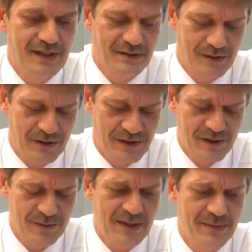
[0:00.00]
And
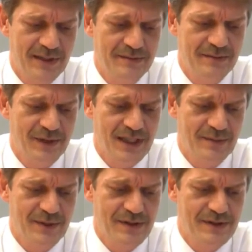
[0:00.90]
also maybe what
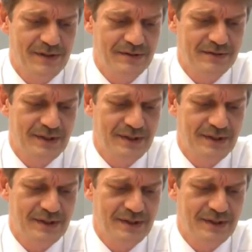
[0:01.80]
happens